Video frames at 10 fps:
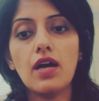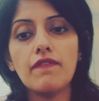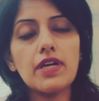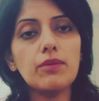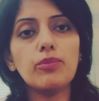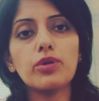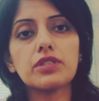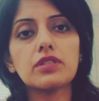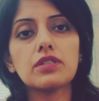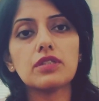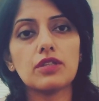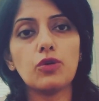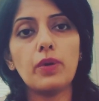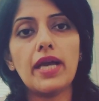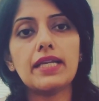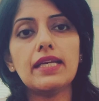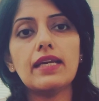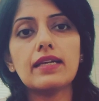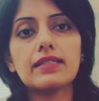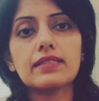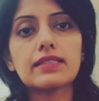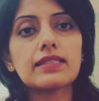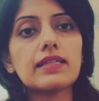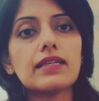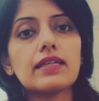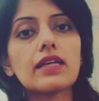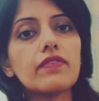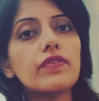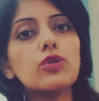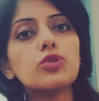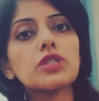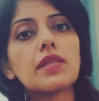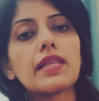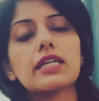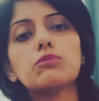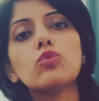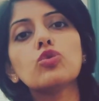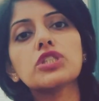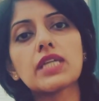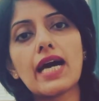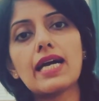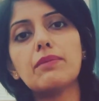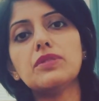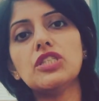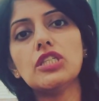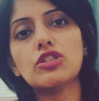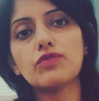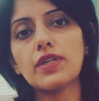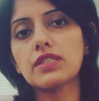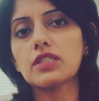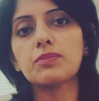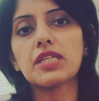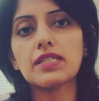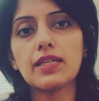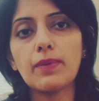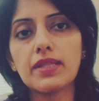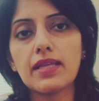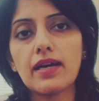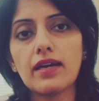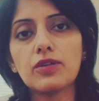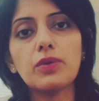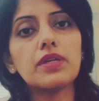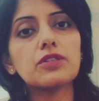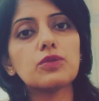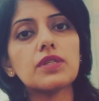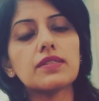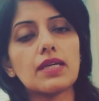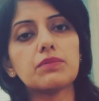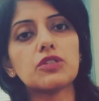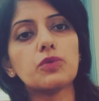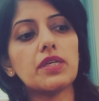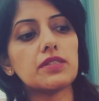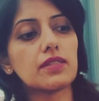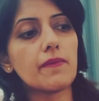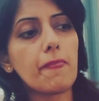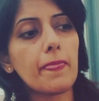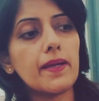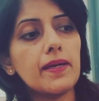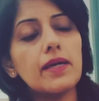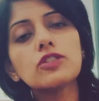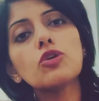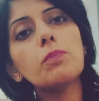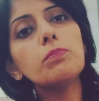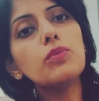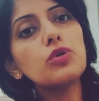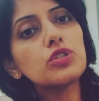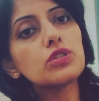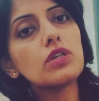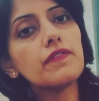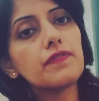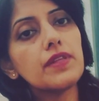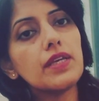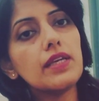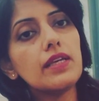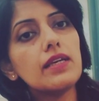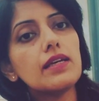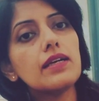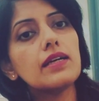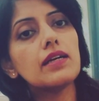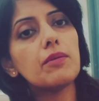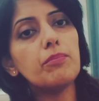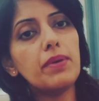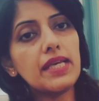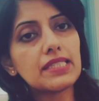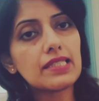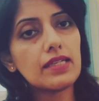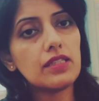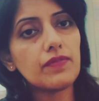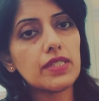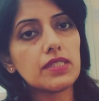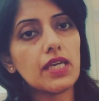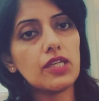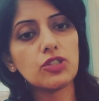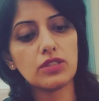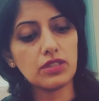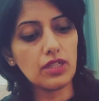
Very important query and confusion that most IMGs face, especially when they are going through the exam situation. So most of the baseline investigations,